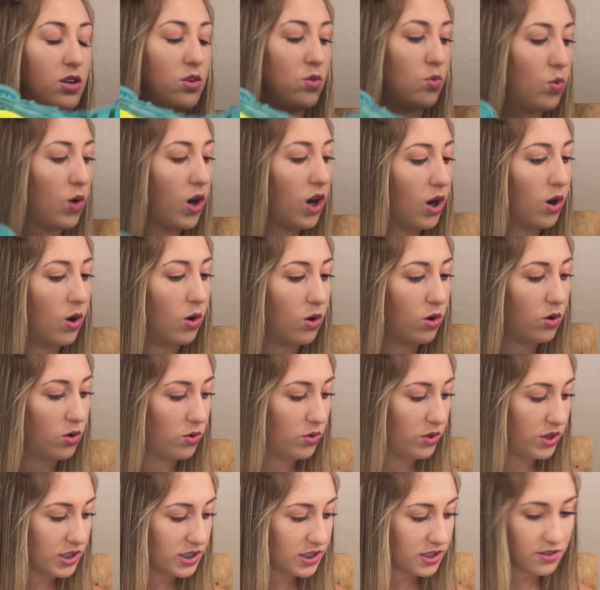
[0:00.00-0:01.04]
Whoa,
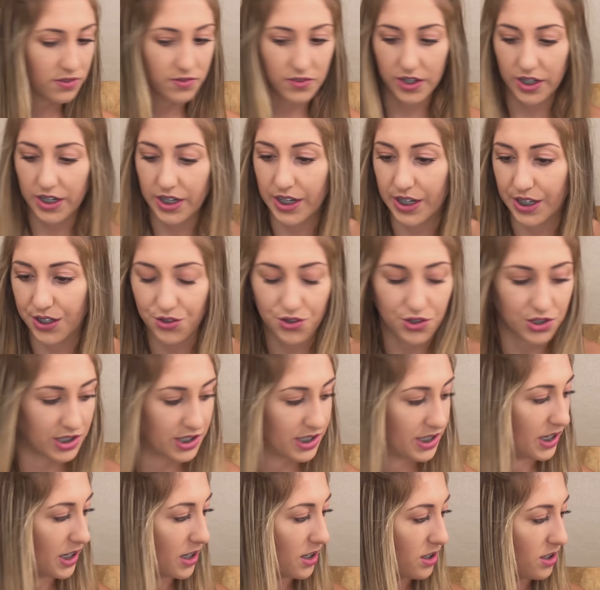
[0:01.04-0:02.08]
this is very
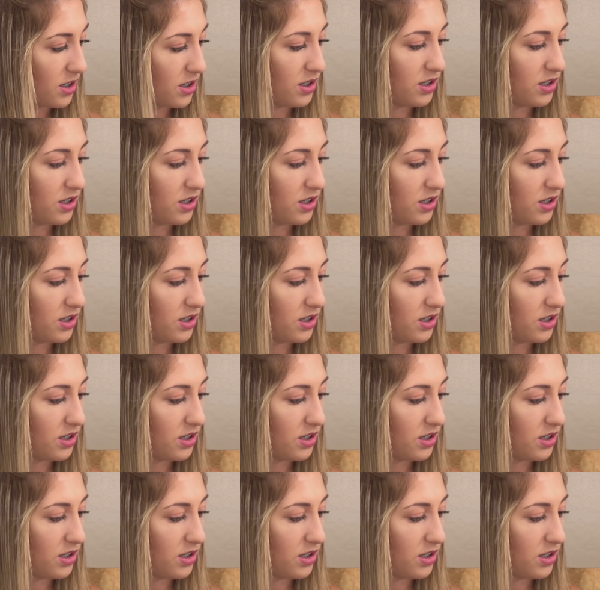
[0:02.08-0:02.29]
interesting.